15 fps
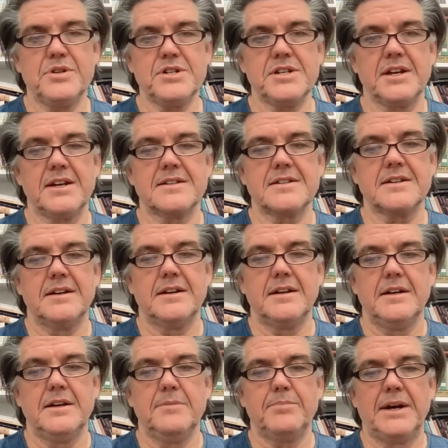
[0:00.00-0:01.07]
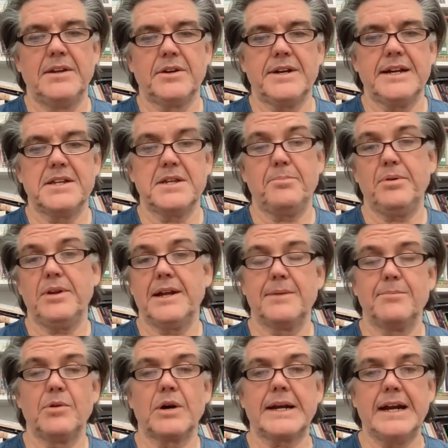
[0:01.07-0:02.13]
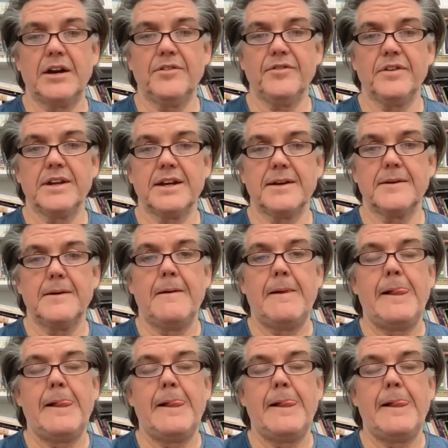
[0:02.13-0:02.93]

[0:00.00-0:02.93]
appreciate by looking at the play more carefully.